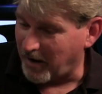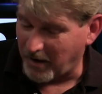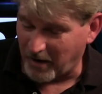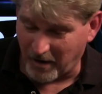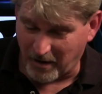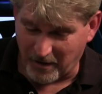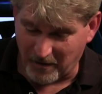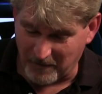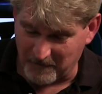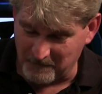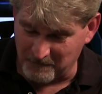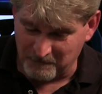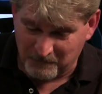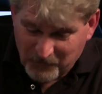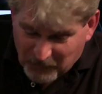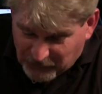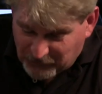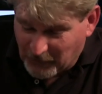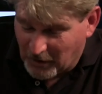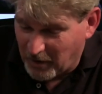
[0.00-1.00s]

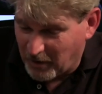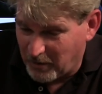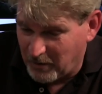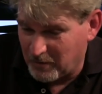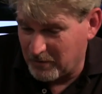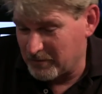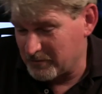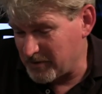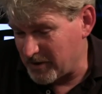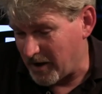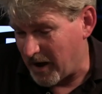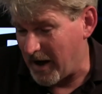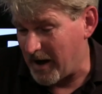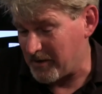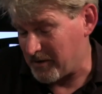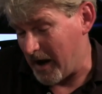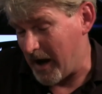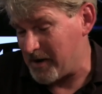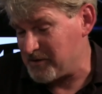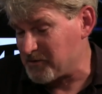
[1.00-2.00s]
um, so, you know,
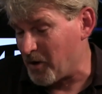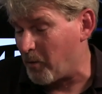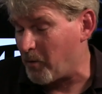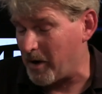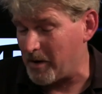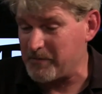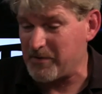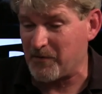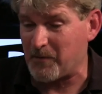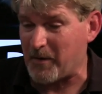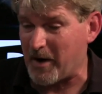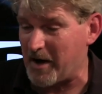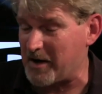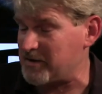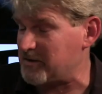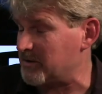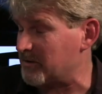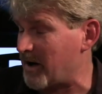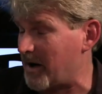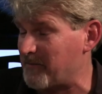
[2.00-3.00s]
I, I don't want to be the
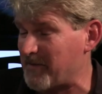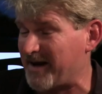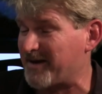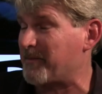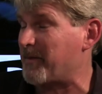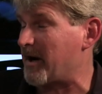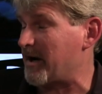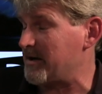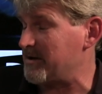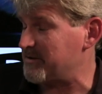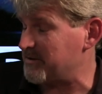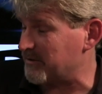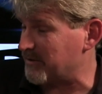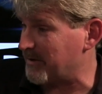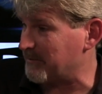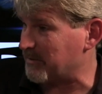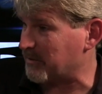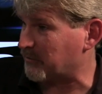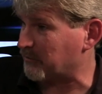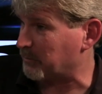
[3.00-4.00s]
pioneer. I'm not a pioneer,
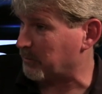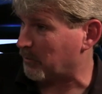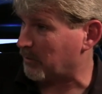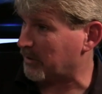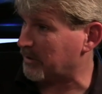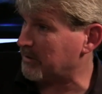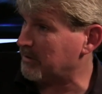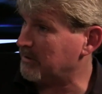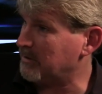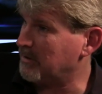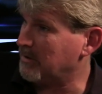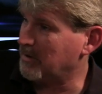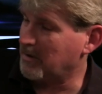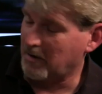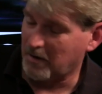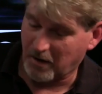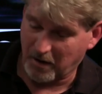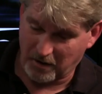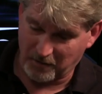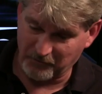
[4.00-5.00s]
I'm an explorer.
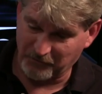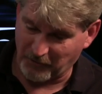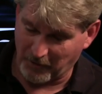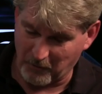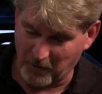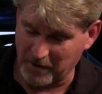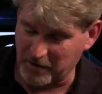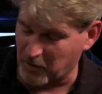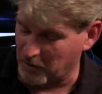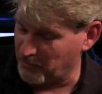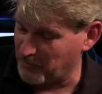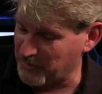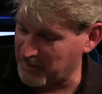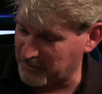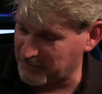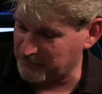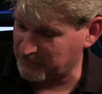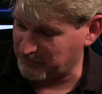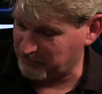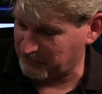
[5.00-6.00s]
Mm-hmm. Um, so I want to go
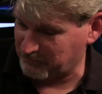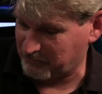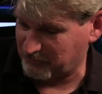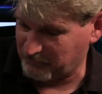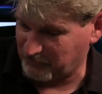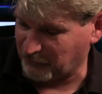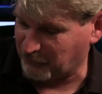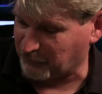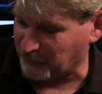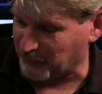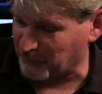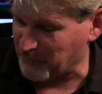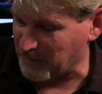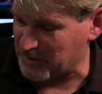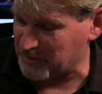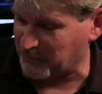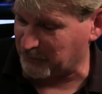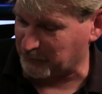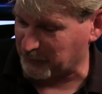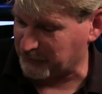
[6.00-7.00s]
there, survey
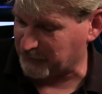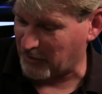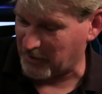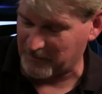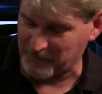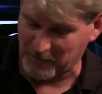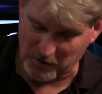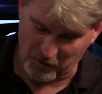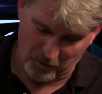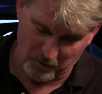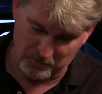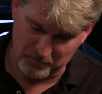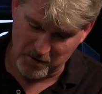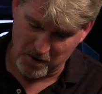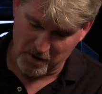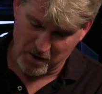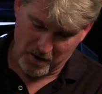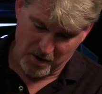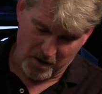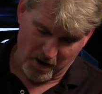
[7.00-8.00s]
his retirement home.
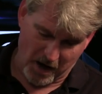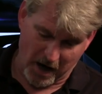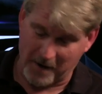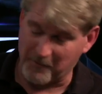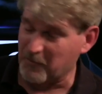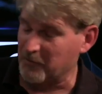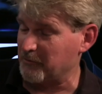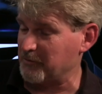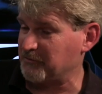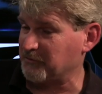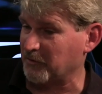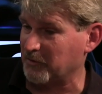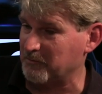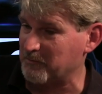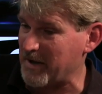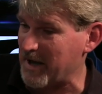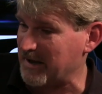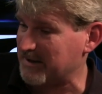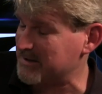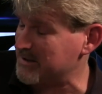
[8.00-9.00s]
I'm going to return
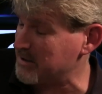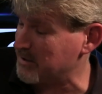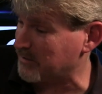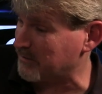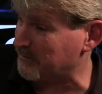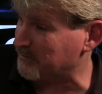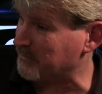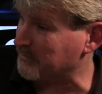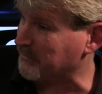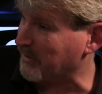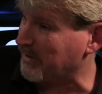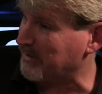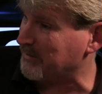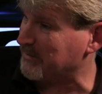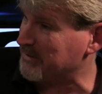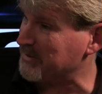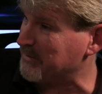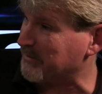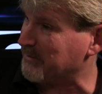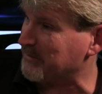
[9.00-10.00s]
back here and retire
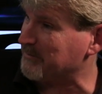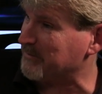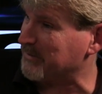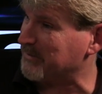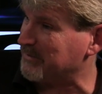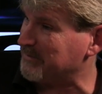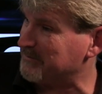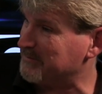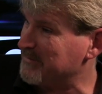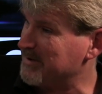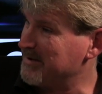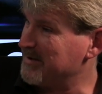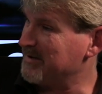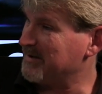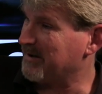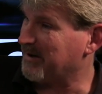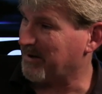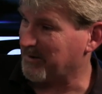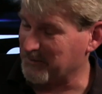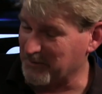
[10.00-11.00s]
here, but
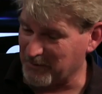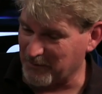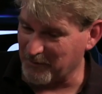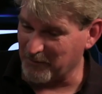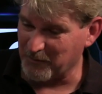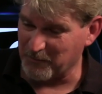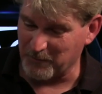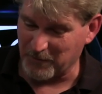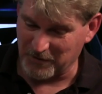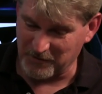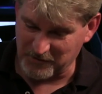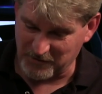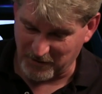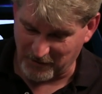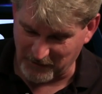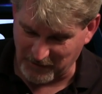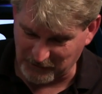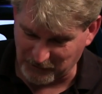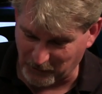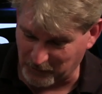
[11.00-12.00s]
on Earth, but you know
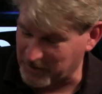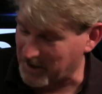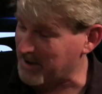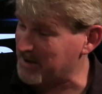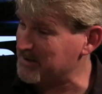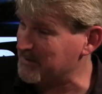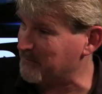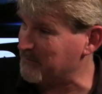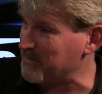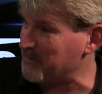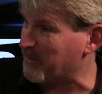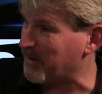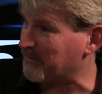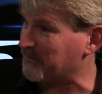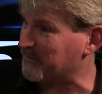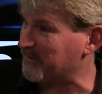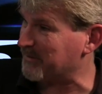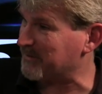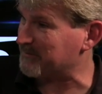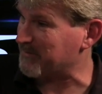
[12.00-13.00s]
that's okay if he wants
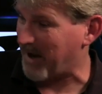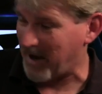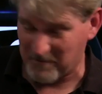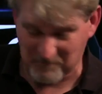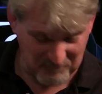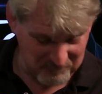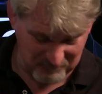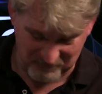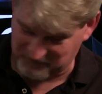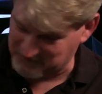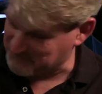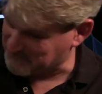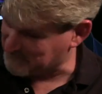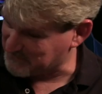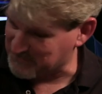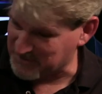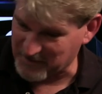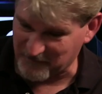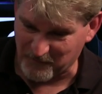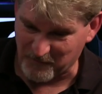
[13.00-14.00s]
to. Uh,
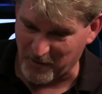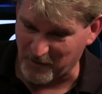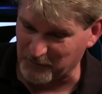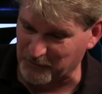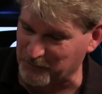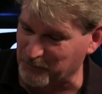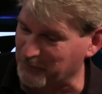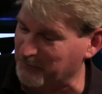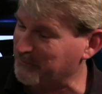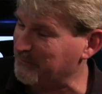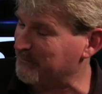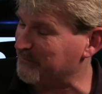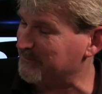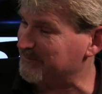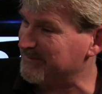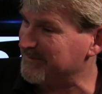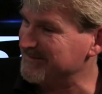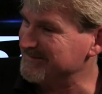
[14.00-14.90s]
give him all the tools, and